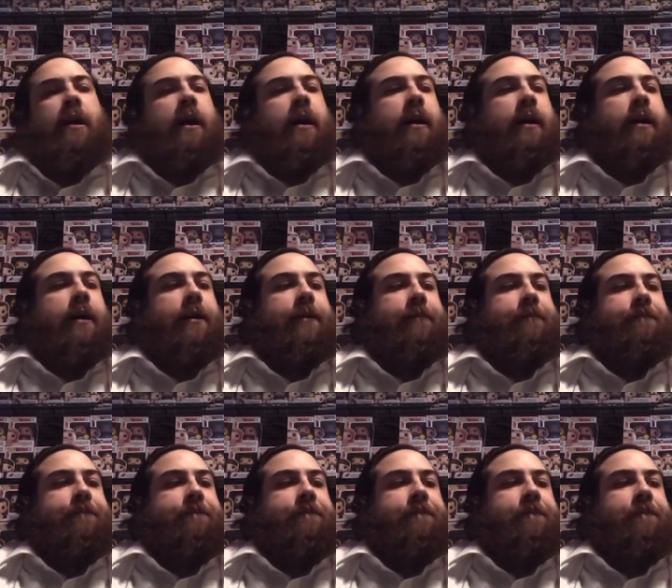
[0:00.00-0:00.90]

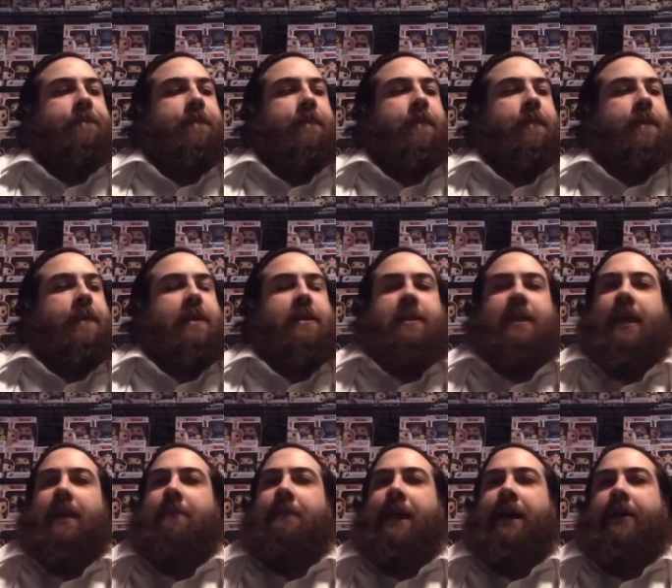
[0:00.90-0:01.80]
Um, this
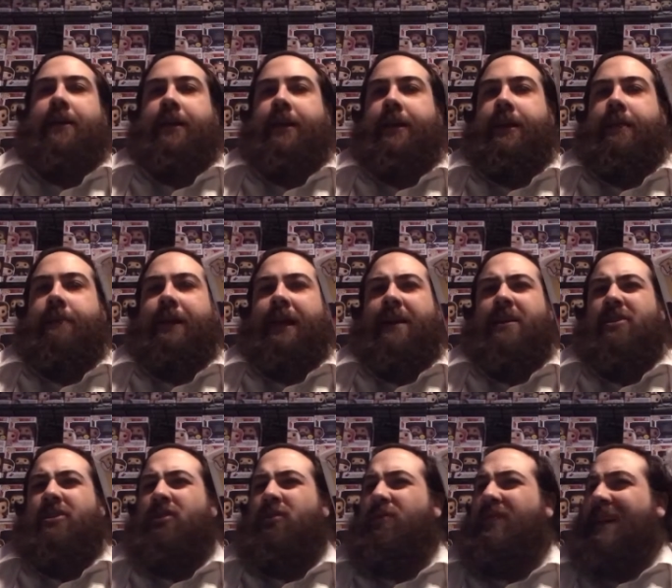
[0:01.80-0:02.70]
came out in
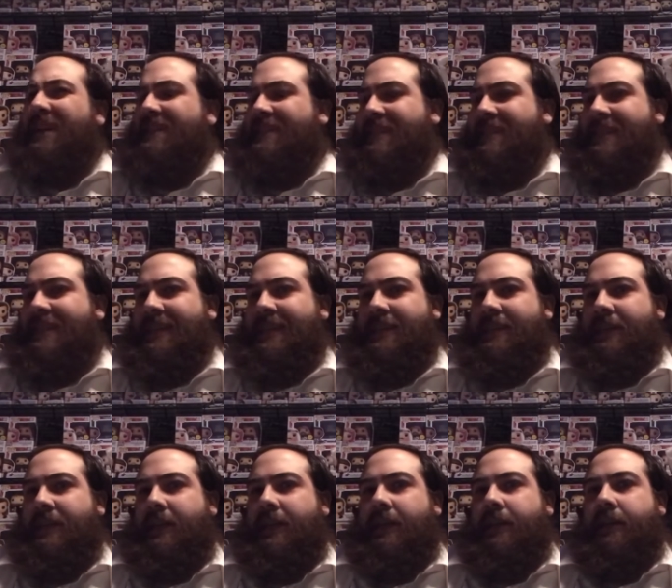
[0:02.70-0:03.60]
about
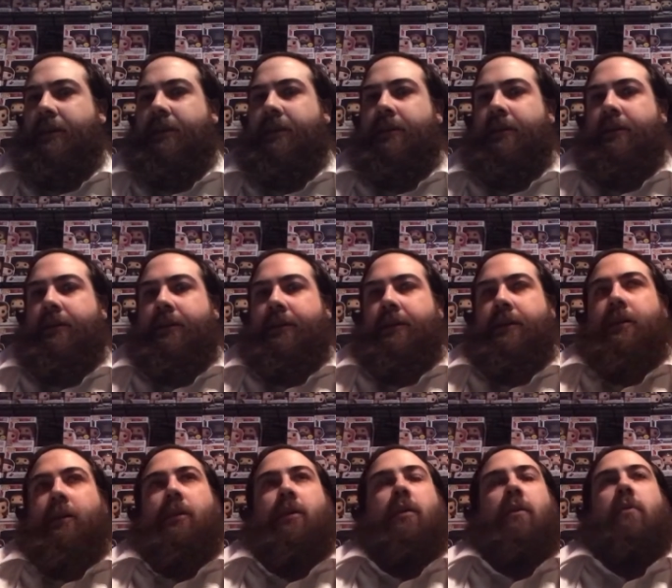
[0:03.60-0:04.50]
2016,
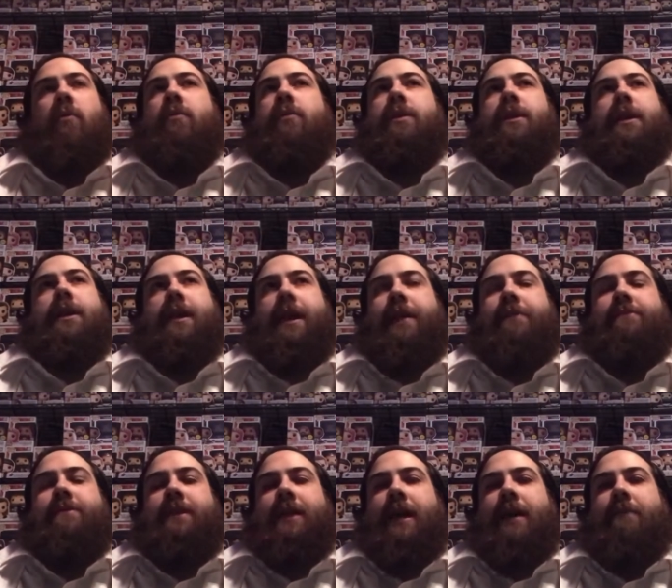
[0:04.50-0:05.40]
only at
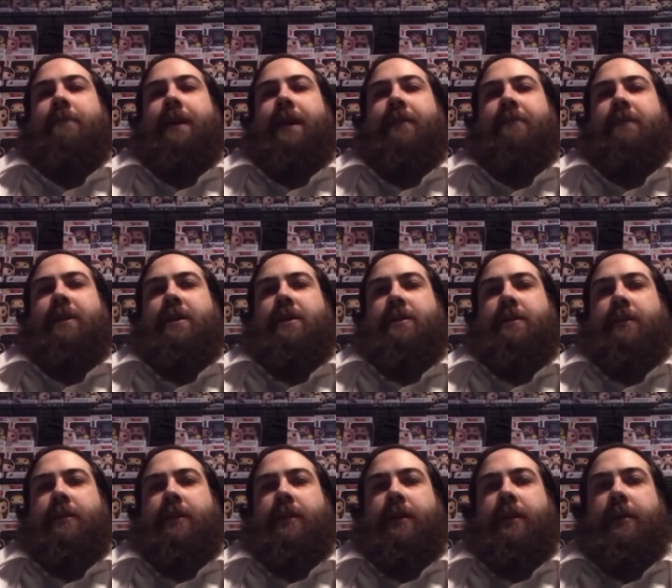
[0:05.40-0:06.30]
GameStop,
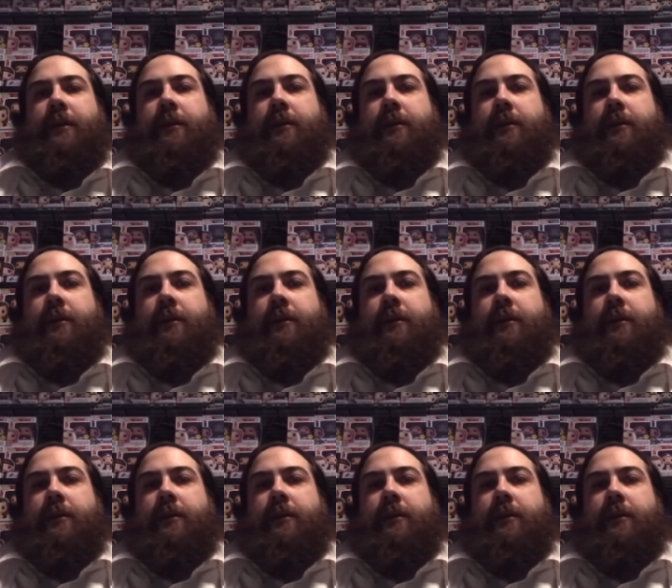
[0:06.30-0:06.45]
obviously.